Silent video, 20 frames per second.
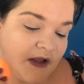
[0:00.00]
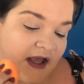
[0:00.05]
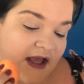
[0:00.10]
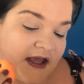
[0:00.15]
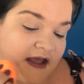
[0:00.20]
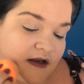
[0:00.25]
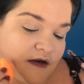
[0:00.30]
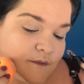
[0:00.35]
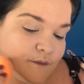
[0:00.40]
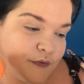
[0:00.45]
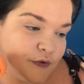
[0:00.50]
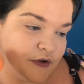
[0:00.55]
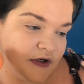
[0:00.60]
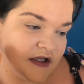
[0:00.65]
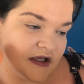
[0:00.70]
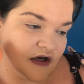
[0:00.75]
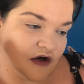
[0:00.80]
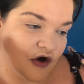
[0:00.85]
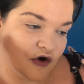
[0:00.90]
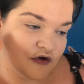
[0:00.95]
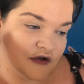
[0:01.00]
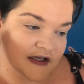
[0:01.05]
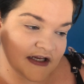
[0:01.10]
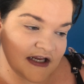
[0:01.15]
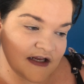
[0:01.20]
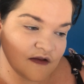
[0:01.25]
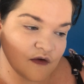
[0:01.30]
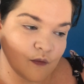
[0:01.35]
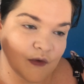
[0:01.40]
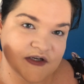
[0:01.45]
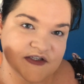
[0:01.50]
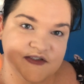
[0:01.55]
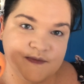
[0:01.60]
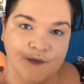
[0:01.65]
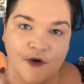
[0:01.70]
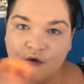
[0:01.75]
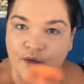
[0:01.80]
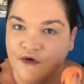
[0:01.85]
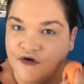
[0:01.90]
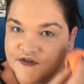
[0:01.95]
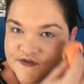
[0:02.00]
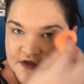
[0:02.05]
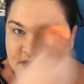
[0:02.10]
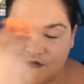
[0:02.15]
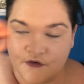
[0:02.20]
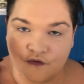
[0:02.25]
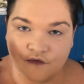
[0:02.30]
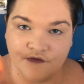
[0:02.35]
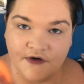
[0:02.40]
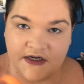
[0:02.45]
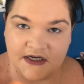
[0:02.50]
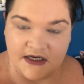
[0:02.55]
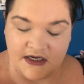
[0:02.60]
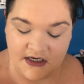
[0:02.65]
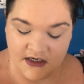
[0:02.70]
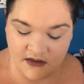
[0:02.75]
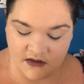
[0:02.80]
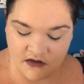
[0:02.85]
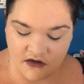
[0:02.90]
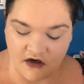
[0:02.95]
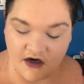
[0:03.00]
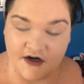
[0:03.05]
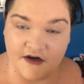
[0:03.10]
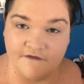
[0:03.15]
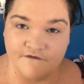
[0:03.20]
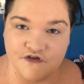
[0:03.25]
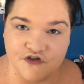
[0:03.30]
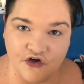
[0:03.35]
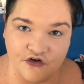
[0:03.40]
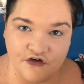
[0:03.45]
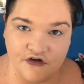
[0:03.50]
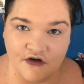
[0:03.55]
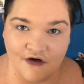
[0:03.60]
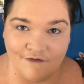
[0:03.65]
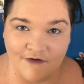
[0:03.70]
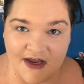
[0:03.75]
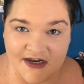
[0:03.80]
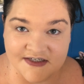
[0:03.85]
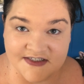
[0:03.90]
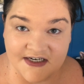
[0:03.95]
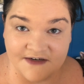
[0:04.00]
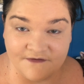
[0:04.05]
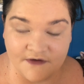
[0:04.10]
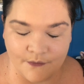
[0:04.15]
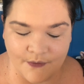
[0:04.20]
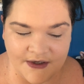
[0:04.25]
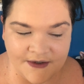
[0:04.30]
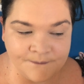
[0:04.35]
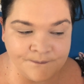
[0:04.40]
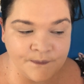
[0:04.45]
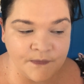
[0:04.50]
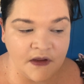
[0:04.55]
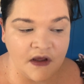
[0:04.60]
and putting it only in the 1 spot, whereas I already kind of dot it around everywhere.